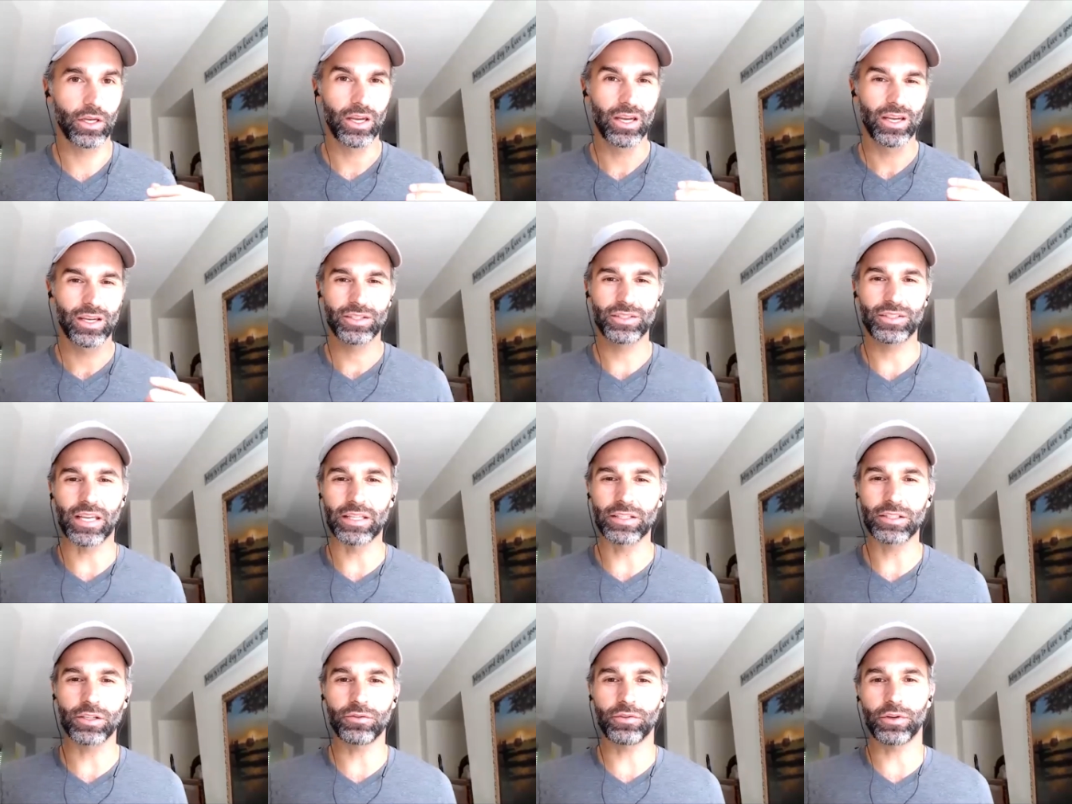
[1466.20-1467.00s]

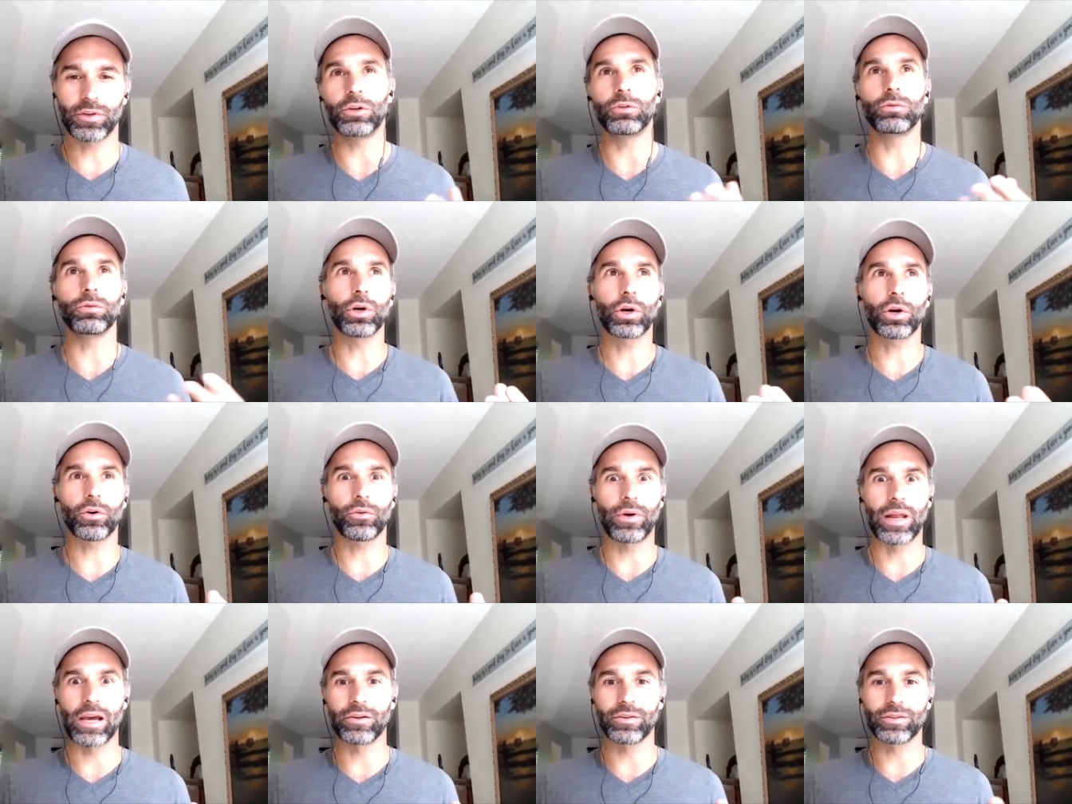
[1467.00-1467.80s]
sense of like, you look
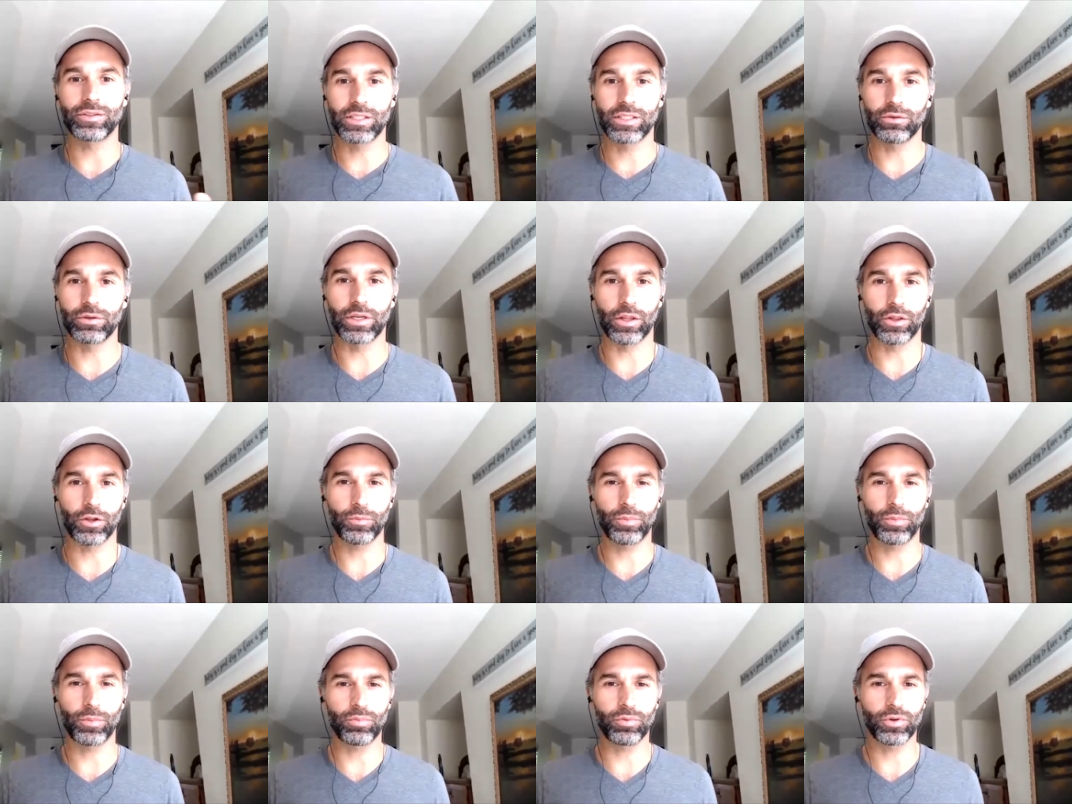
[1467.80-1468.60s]
around and see what other
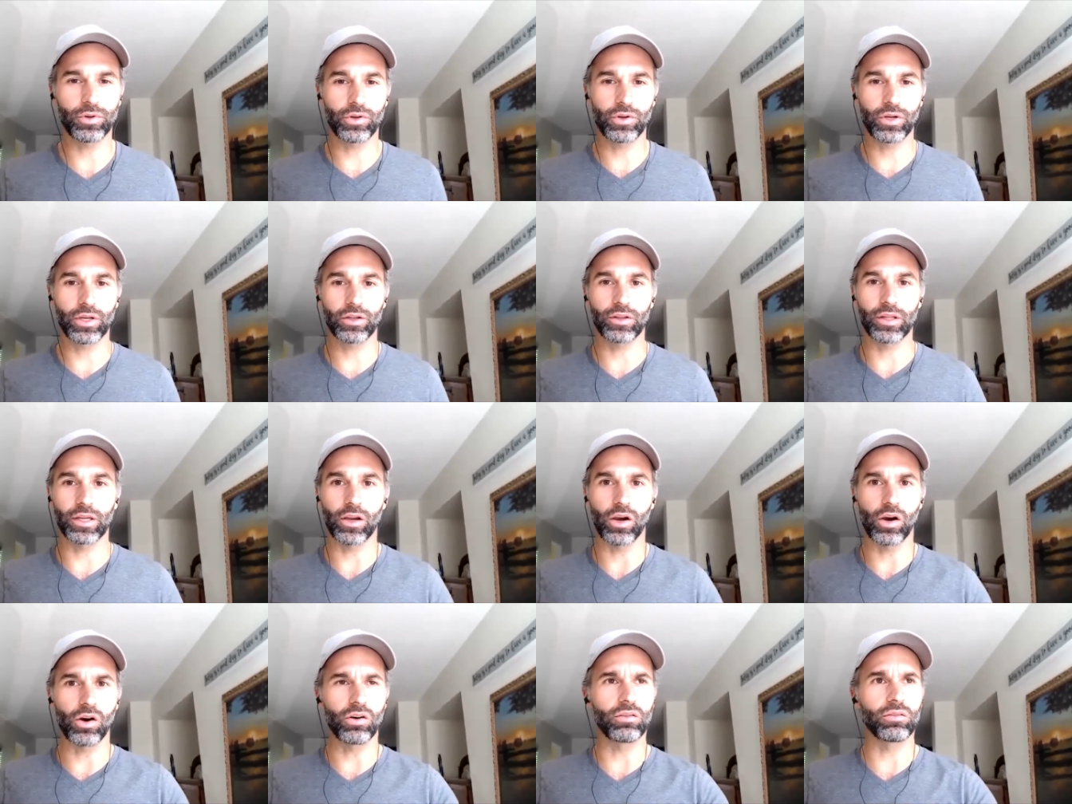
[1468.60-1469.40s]
people are doing. You're like,
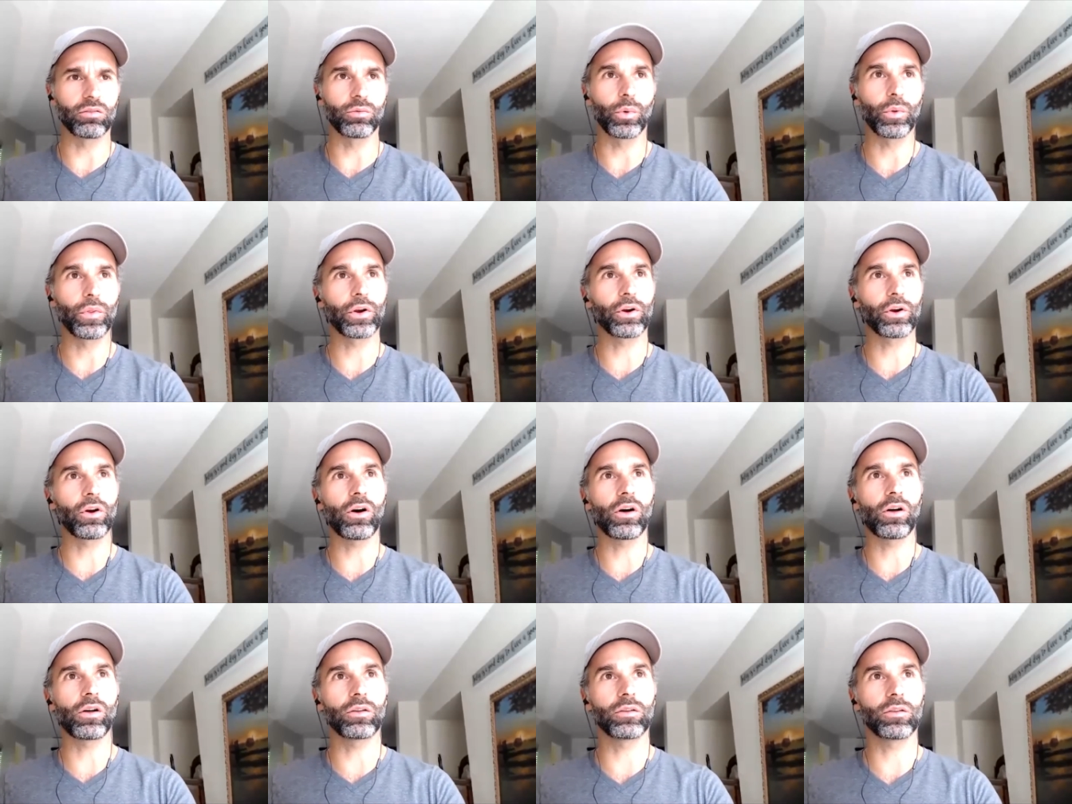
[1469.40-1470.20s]
oh, well, they're
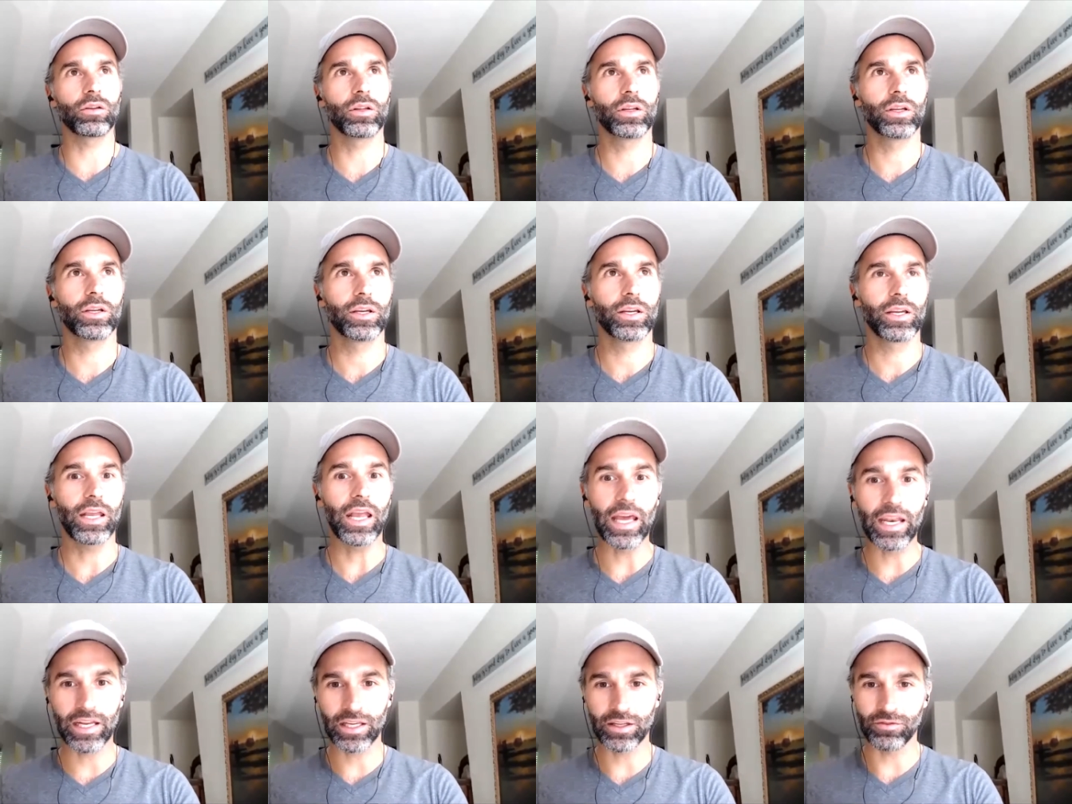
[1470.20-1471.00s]
all
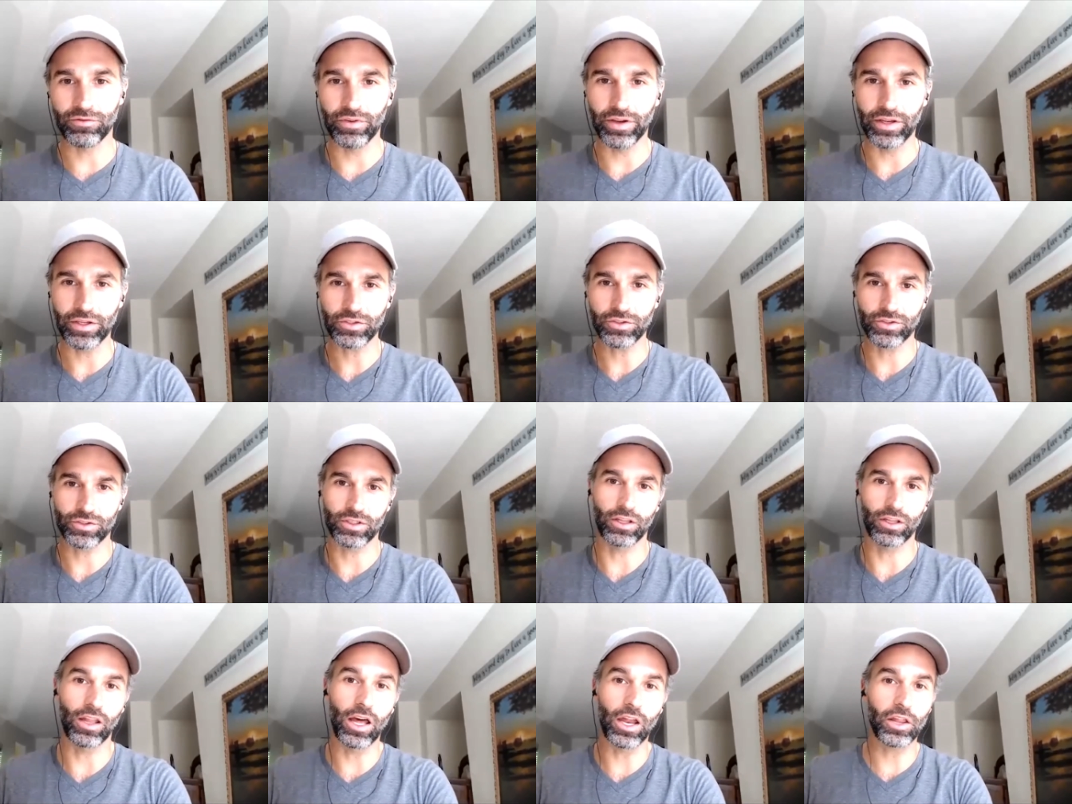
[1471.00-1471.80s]
getting investors and a
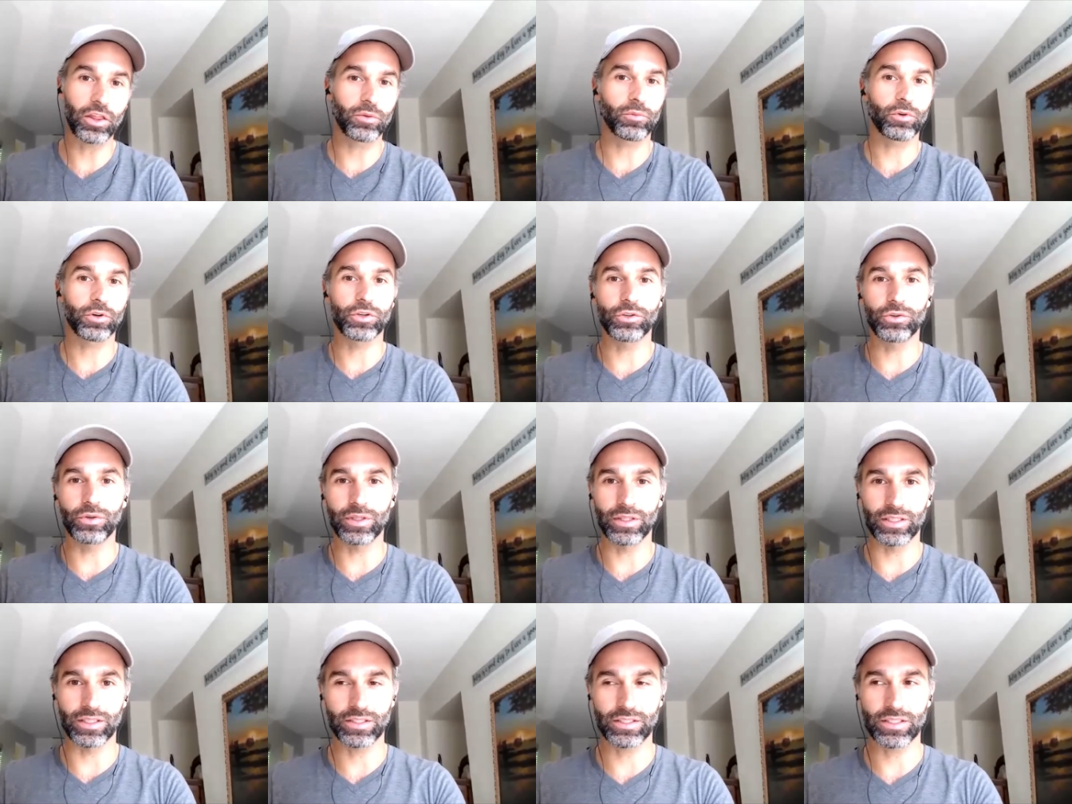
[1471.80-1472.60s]
lot of them are doing
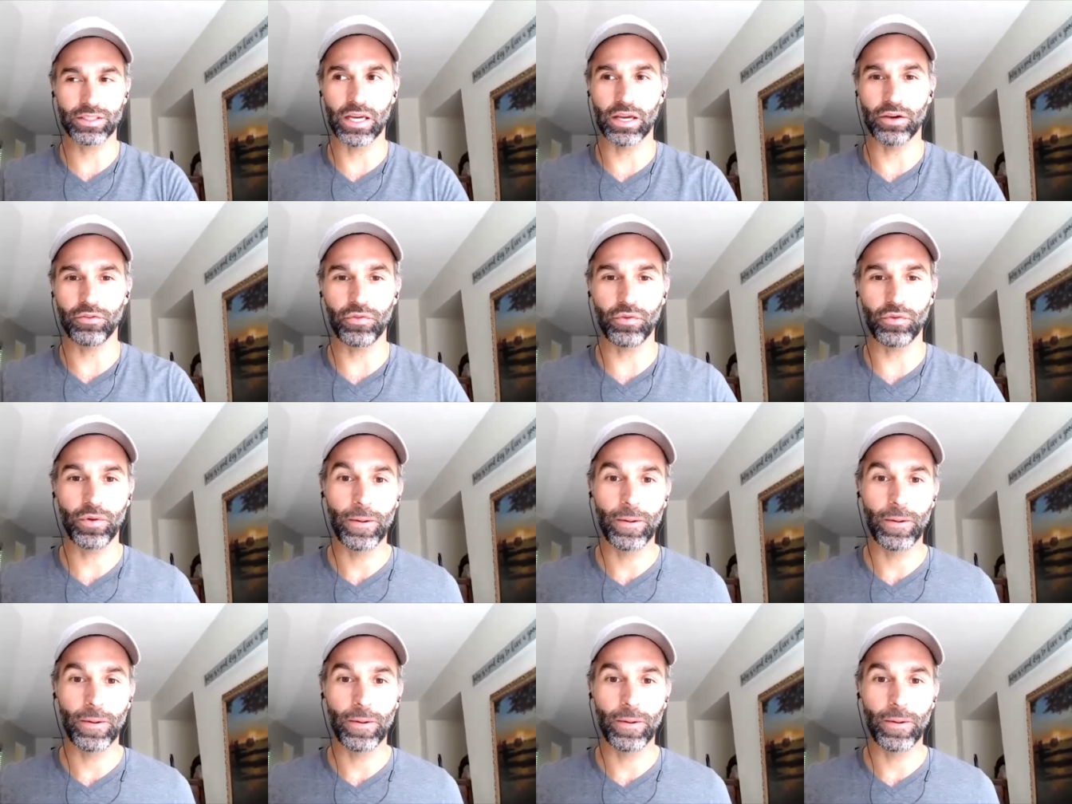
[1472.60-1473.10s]
this stuff.